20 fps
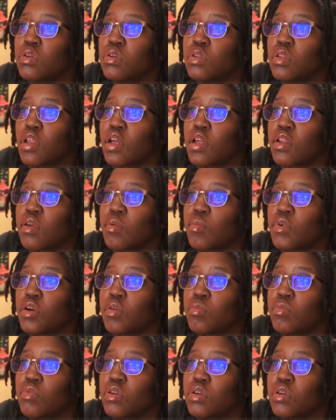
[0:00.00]
line them up,
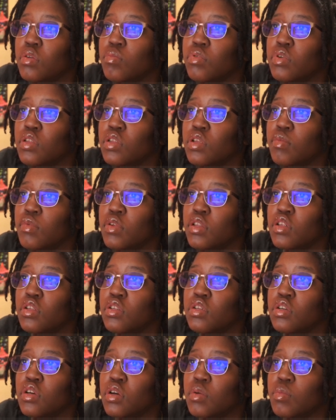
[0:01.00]
go back to the
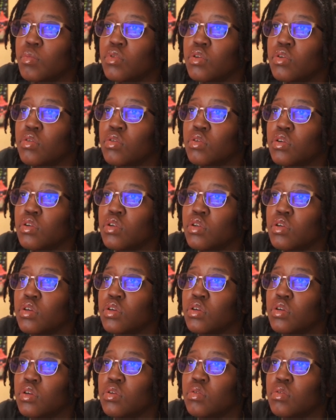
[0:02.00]
top corner.